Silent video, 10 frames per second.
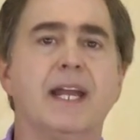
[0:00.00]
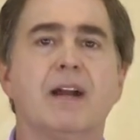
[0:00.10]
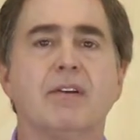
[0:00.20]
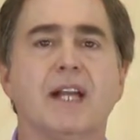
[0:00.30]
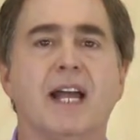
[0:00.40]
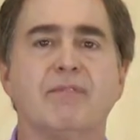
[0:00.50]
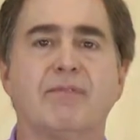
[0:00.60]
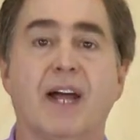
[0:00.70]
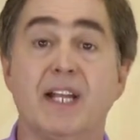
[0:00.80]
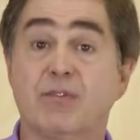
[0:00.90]
airline
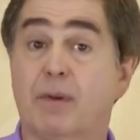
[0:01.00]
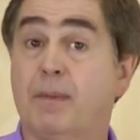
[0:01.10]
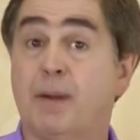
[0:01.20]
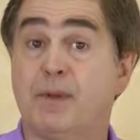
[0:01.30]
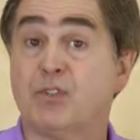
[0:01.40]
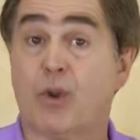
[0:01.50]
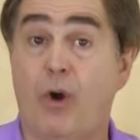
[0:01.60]
flights from almost